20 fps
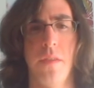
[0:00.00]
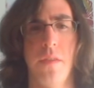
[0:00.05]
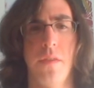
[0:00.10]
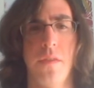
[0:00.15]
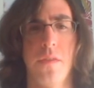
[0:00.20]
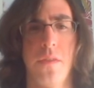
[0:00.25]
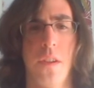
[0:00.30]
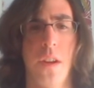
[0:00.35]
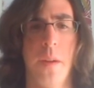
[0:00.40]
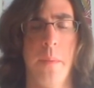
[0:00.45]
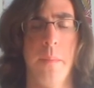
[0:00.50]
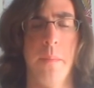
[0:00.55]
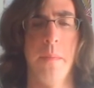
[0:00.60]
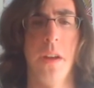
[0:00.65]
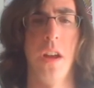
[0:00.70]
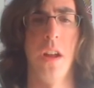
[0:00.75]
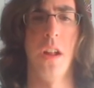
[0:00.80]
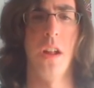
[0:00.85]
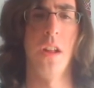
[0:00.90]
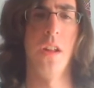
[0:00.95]
from
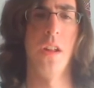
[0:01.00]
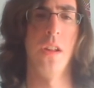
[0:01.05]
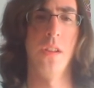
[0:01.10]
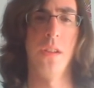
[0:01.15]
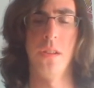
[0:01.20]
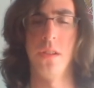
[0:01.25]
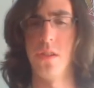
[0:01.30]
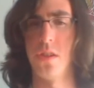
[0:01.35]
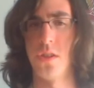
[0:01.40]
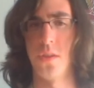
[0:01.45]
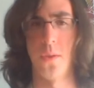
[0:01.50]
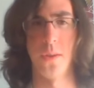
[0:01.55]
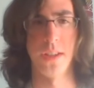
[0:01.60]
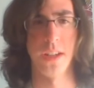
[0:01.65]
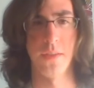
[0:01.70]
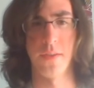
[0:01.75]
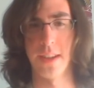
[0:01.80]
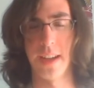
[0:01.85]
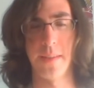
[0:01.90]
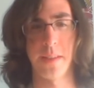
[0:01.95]
all sorts of
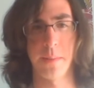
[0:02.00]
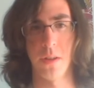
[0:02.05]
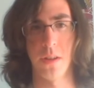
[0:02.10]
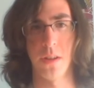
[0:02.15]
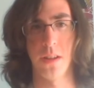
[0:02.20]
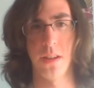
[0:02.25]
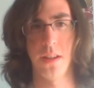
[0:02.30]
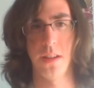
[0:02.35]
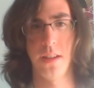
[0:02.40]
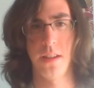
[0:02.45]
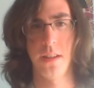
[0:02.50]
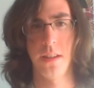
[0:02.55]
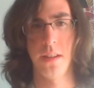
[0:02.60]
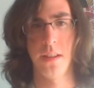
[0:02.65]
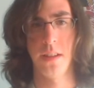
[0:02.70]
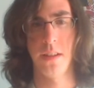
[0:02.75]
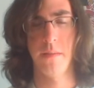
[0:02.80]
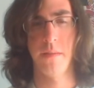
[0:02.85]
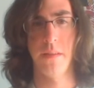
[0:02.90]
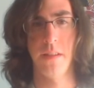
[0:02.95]
different types of people.
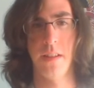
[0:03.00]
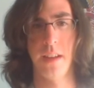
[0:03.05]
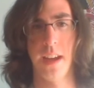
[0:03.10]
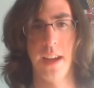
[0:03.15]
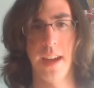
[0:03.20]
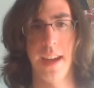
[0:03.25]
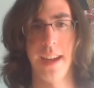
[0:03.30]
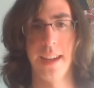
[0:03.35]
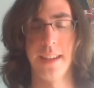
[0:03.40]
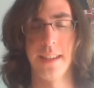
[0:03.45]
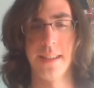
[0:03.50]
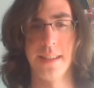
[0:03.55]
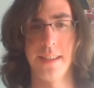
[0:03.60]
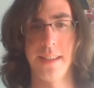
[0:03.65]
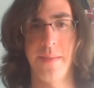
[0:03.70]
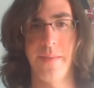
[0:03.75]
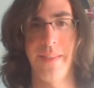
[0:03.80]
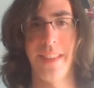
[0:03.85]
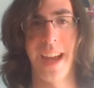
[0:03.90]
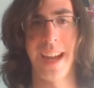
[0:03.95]

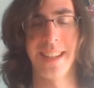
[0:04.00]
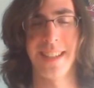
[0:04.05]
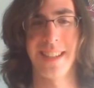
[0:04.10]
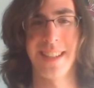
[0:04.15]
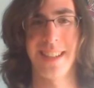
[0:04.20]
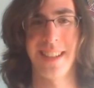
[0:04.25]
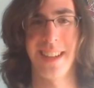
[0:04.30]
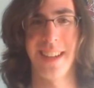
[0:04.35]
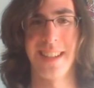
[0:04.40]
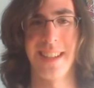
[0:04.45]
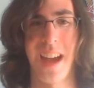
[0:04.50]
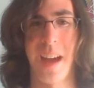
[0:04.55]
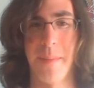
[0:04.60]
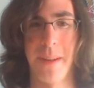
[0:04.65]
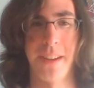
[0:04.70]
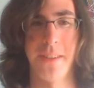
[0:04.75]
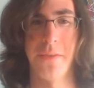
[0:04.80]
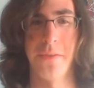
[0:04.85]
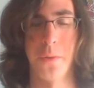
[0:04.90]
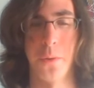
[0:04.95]
And
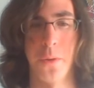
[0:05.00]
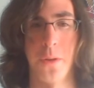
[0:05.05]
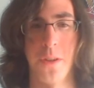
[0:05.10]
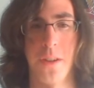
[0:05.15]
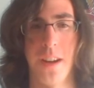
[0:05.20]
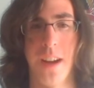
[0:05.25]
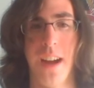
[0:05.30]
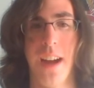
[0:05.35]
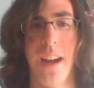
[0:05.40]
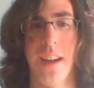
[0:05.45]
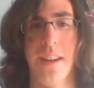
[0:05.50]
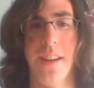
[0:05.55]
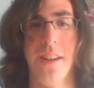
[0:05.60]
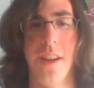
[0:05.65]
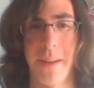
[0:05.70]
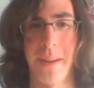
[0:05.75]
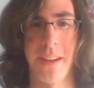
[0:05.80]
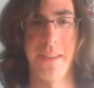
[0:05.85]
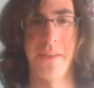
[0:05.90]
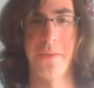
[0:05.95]
that's a
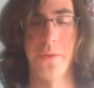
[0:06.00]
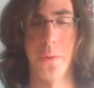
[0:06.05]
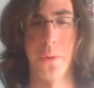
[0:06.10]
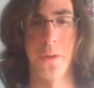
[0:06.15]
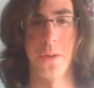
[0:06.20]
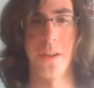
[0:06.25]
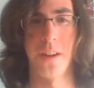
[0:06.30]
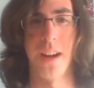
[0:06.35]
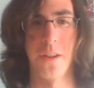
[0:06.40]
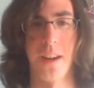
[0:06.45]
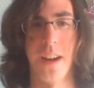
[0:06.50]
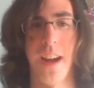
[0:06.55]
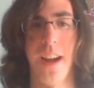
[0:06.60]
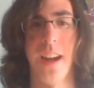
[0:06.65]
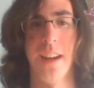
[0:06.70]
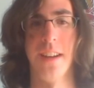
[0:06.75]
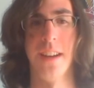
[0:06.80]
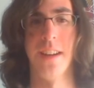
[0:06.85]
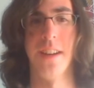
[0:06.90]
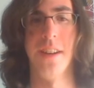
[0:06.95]
topic for
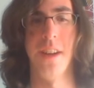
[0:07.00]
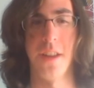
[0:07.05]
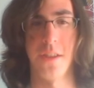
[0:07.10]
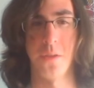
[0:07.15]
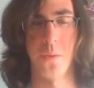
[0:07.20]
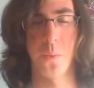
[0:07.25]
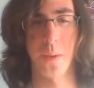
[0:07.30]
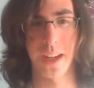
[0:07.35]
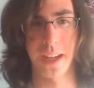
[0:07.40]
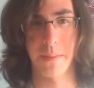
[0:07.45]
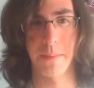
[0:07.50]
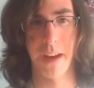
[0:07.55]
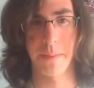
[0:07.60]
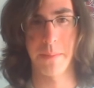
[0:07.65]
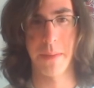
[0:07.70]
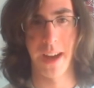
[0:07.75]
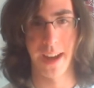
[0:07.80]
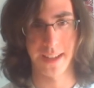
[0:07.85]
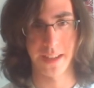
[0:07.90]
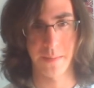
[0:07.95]
another week,
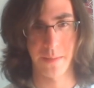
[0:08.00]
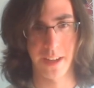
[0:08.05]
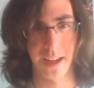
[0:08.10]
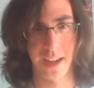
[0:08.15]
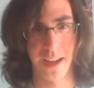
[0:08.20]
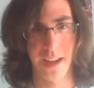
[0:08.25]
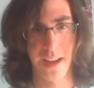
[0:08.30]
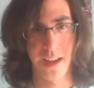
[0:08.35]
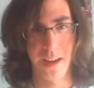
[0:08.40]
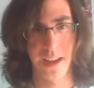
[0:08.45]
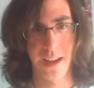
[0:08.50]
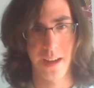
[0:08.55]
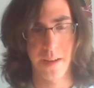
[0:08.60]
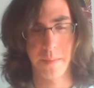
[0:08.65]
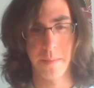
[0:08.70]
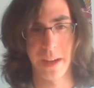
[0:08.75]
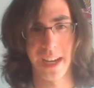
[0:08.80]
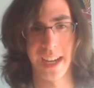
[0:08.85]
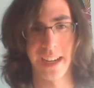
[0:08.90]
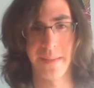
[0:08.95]
possibly.
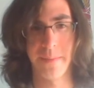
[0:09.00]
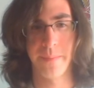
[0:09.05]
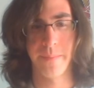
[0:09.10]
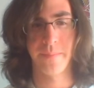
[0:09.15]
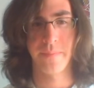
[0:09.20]
But